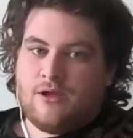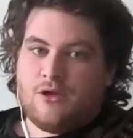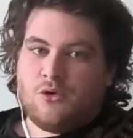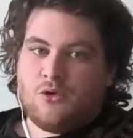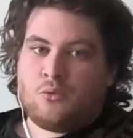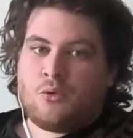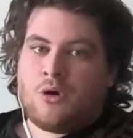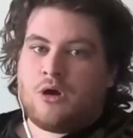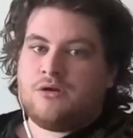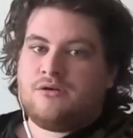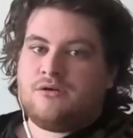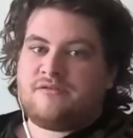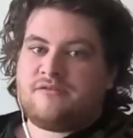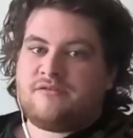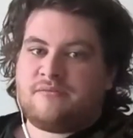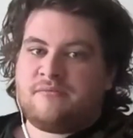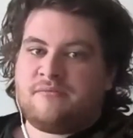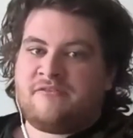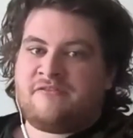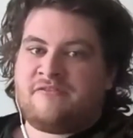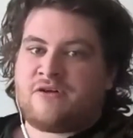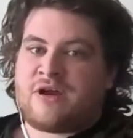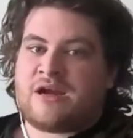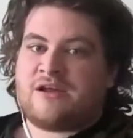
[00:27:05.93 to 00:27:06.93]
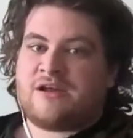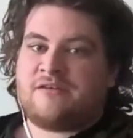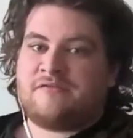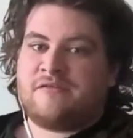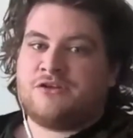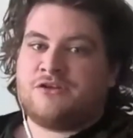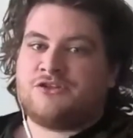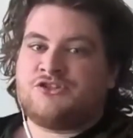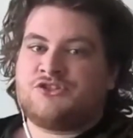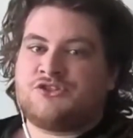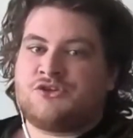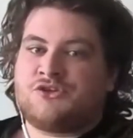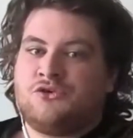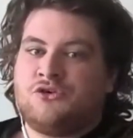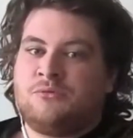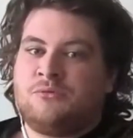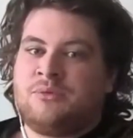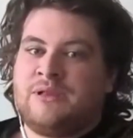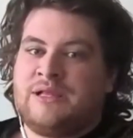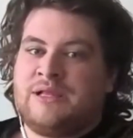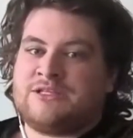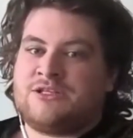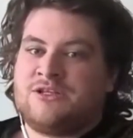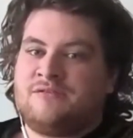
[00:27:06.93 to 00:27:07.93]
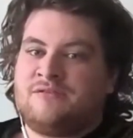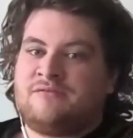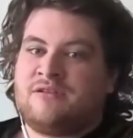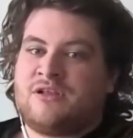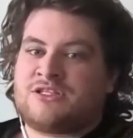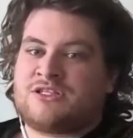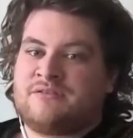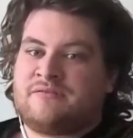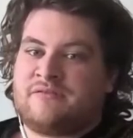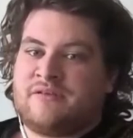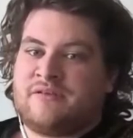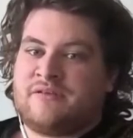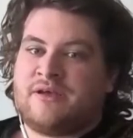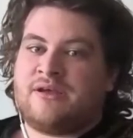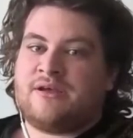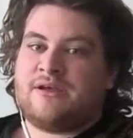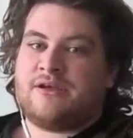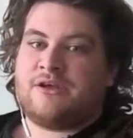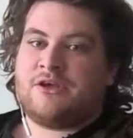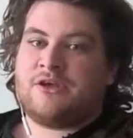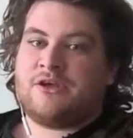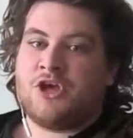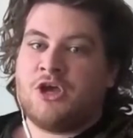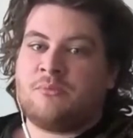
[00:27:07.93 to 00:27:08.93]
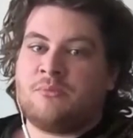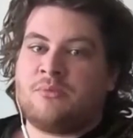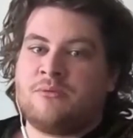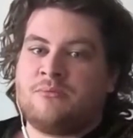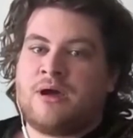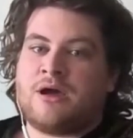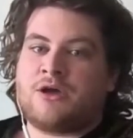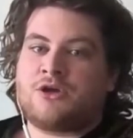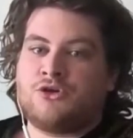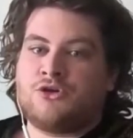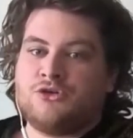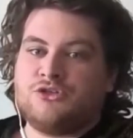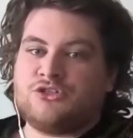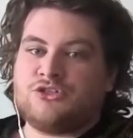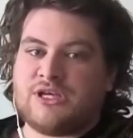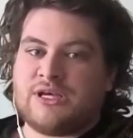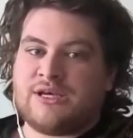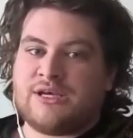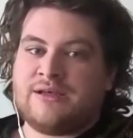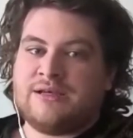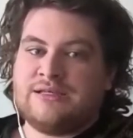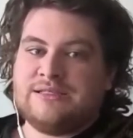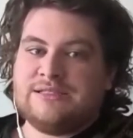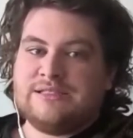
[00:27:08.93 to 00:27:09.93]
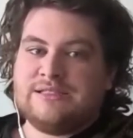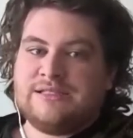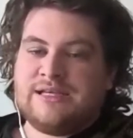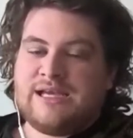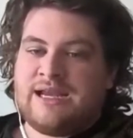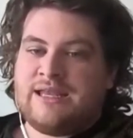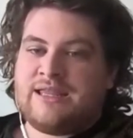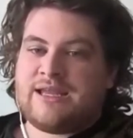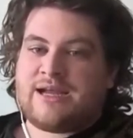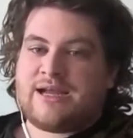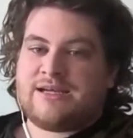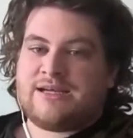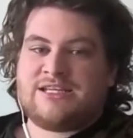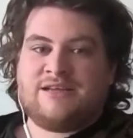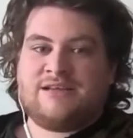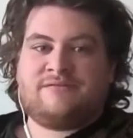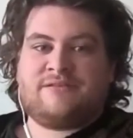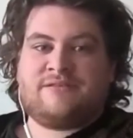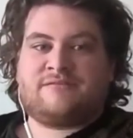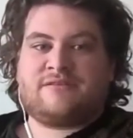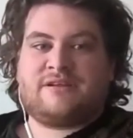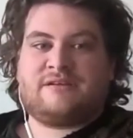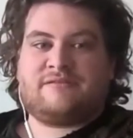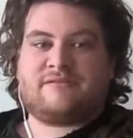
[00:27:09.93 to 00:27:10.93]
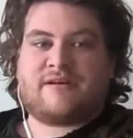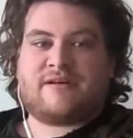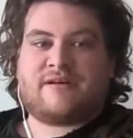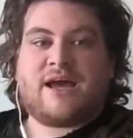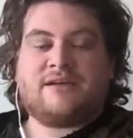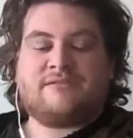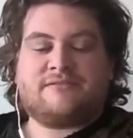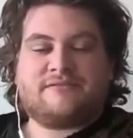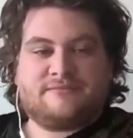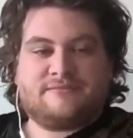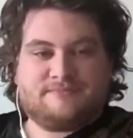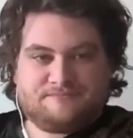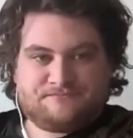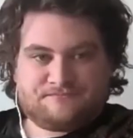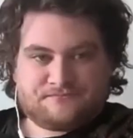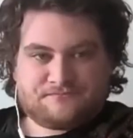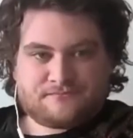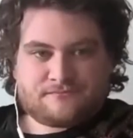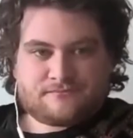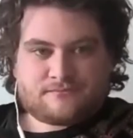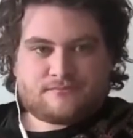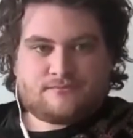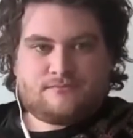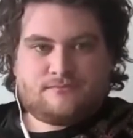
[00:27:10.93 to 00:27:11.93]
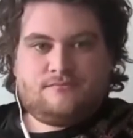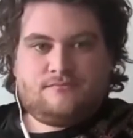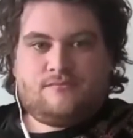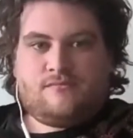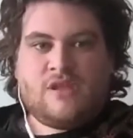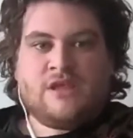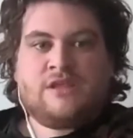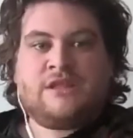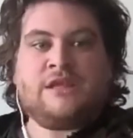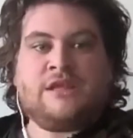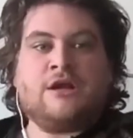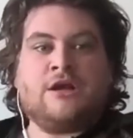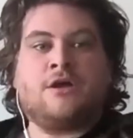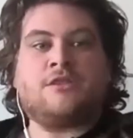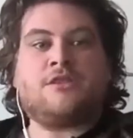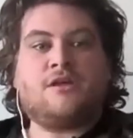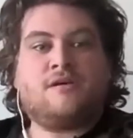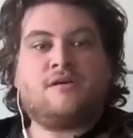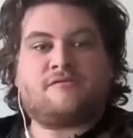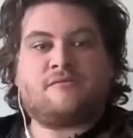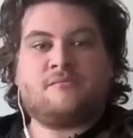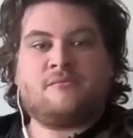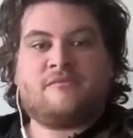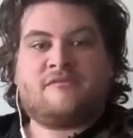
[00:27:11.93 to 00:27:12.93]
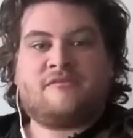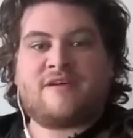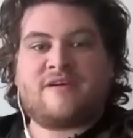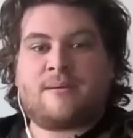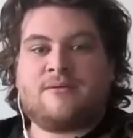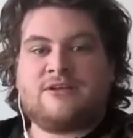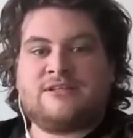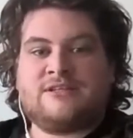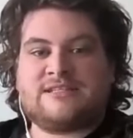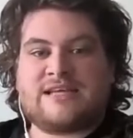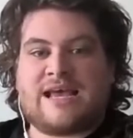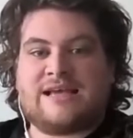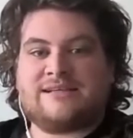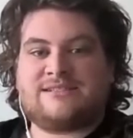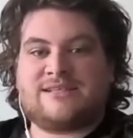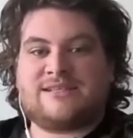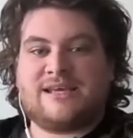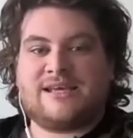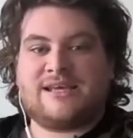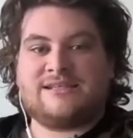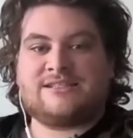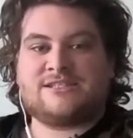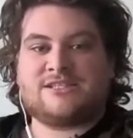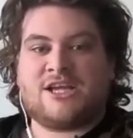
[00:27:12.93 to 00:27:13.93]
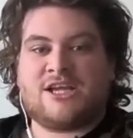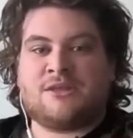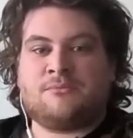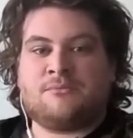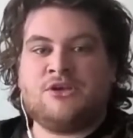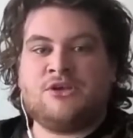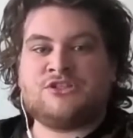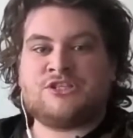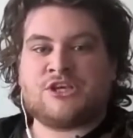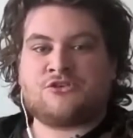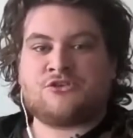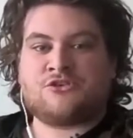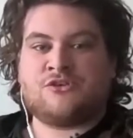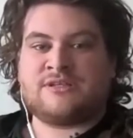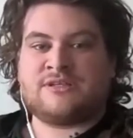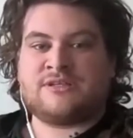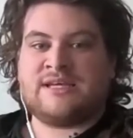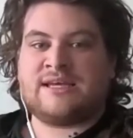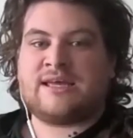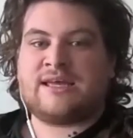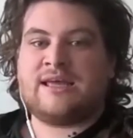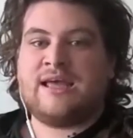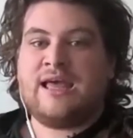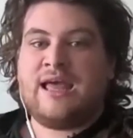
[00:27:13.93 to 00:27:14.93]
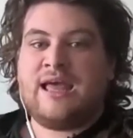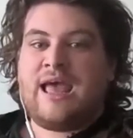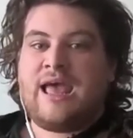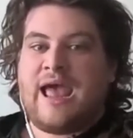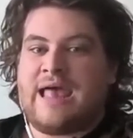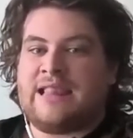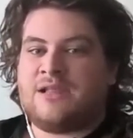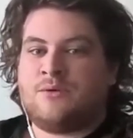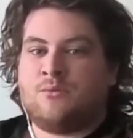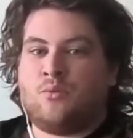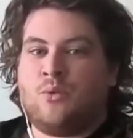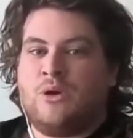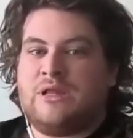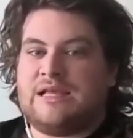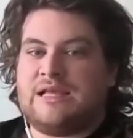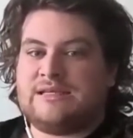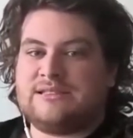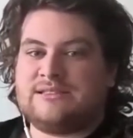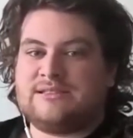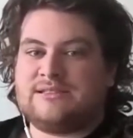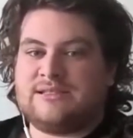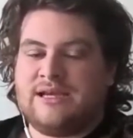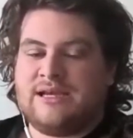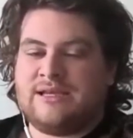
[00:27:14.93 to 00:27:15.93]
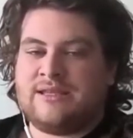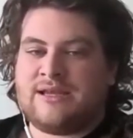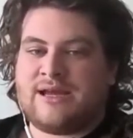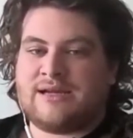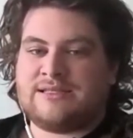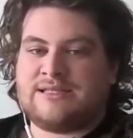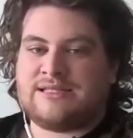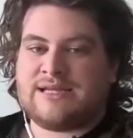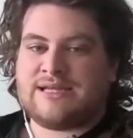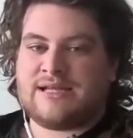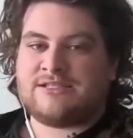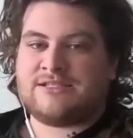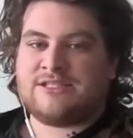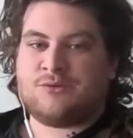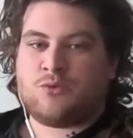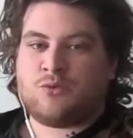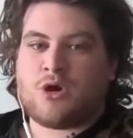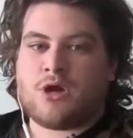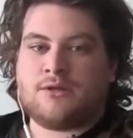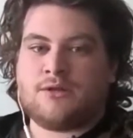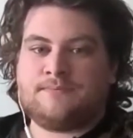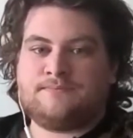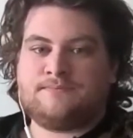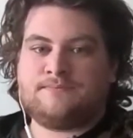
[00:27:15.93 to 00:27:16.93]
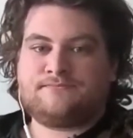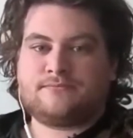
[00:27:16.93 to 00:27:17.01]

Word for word: One from Frankfurt School political philosopher Herbert Marcuse in 1955, the other from feminist essayist and music critic Ellen Willis in 1981.